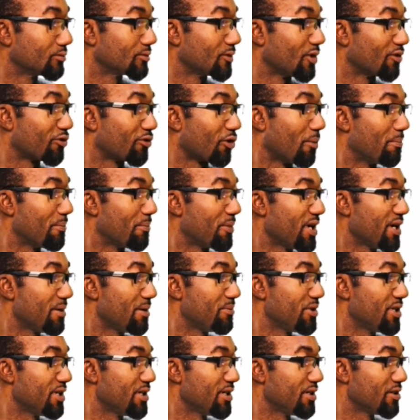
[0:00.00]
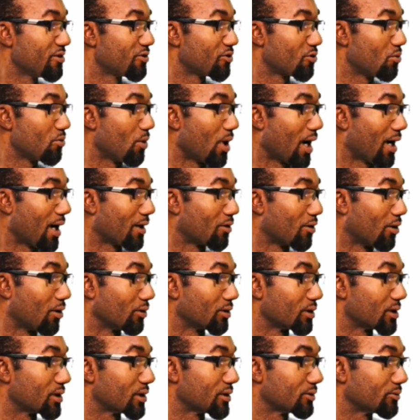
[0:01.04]
from baby to
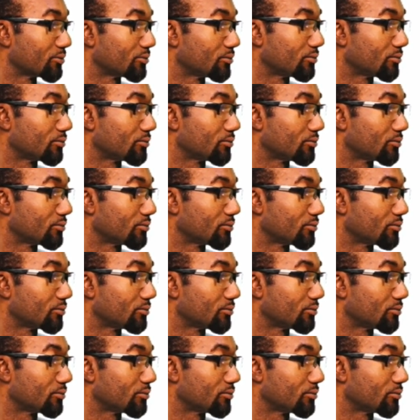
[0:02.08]
adult.